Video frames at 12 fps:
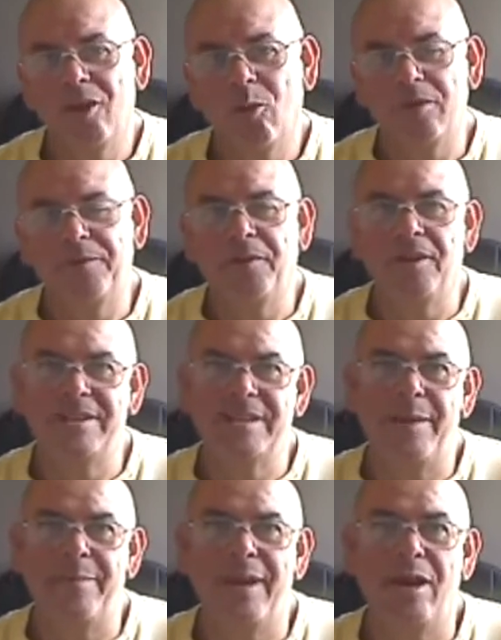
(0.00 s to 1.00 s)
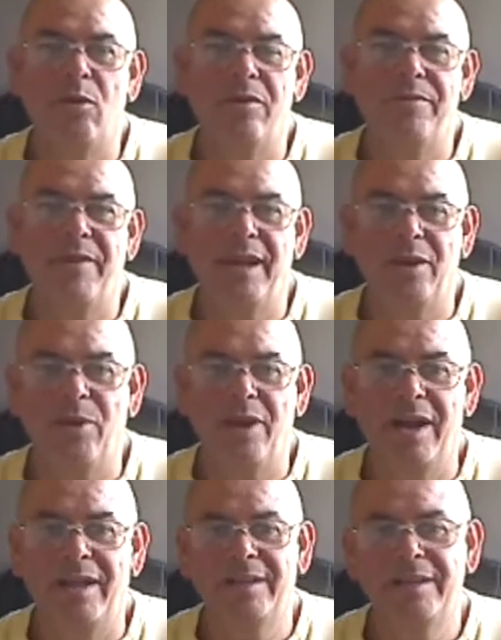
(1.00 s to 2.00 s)
Won first time out, won fairly
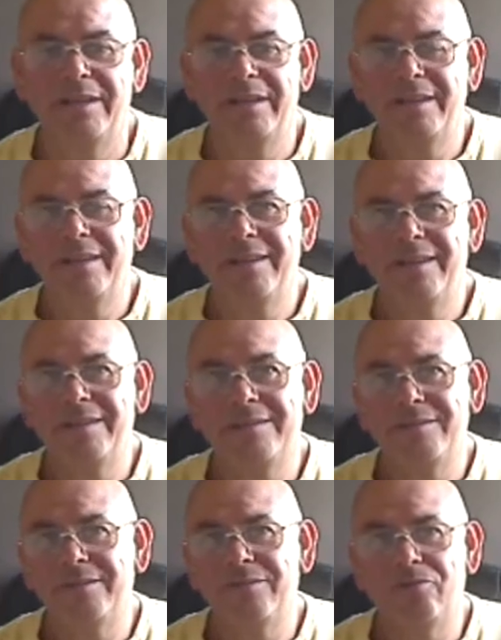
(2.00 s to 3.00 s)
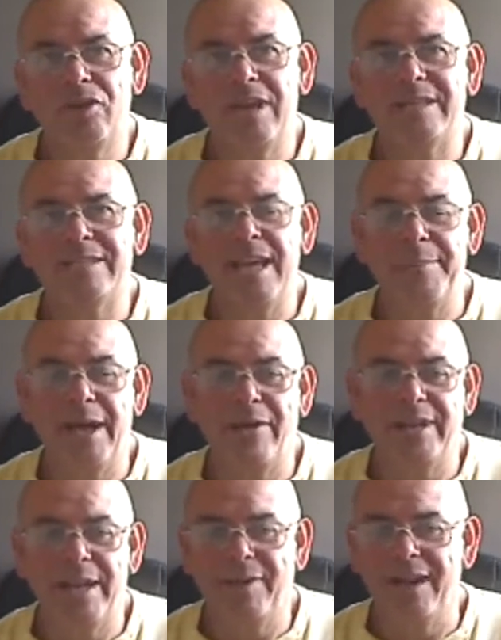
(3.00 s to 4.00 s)
well. Run next time
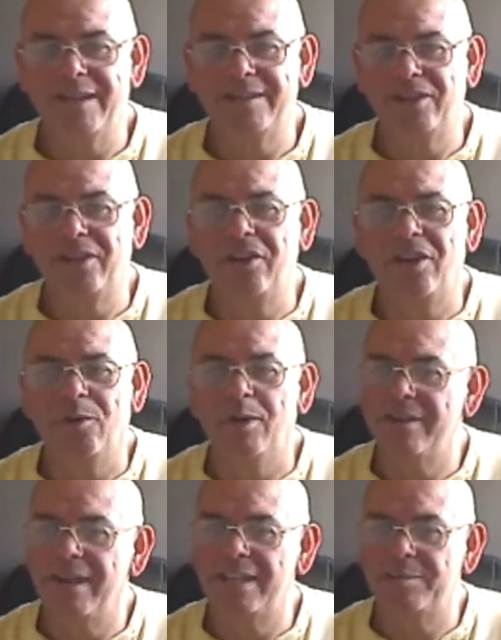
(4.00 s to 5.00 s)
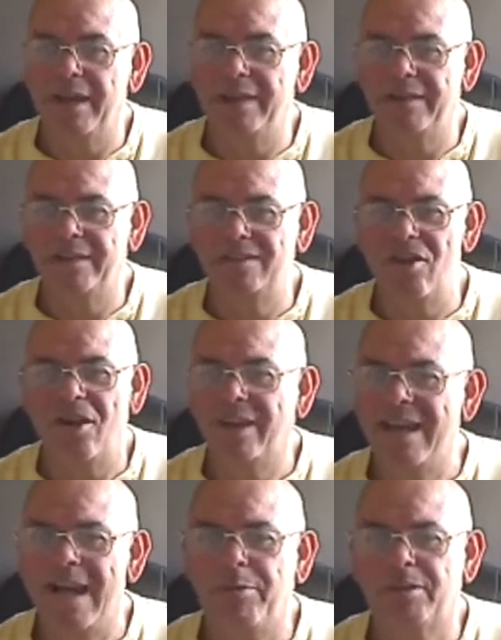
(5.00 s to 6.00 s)
out, came last. So you don't know what to expect.
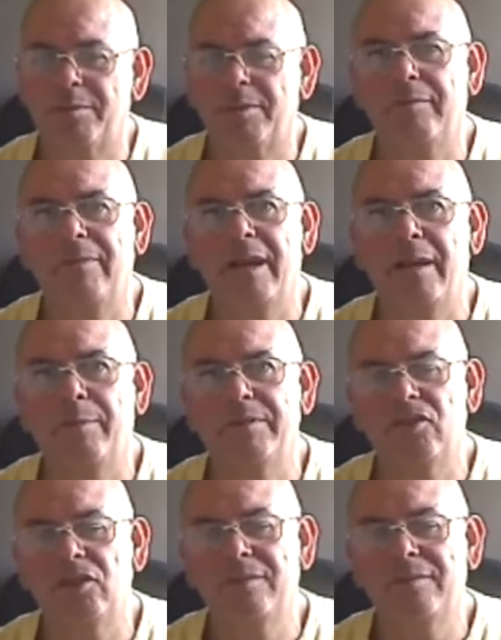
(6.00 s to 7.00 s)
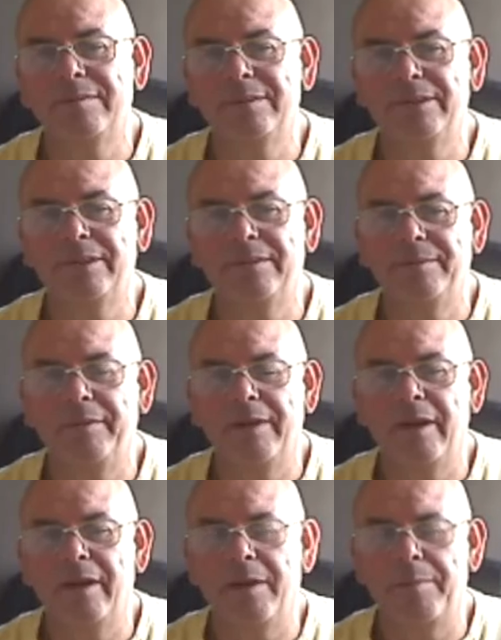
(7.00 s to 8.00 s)
Can't possibly be betting opposition.
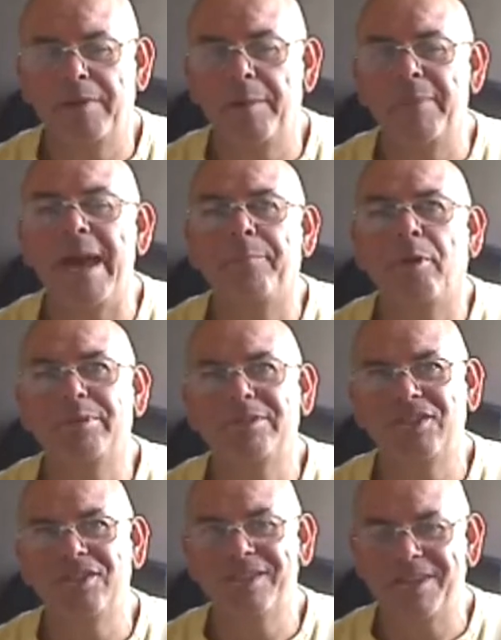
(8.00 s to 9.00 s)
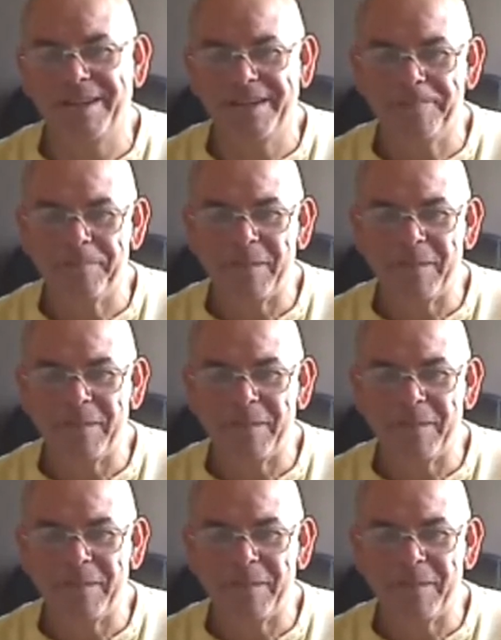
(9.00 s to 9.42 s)
A betting proposition, sorry.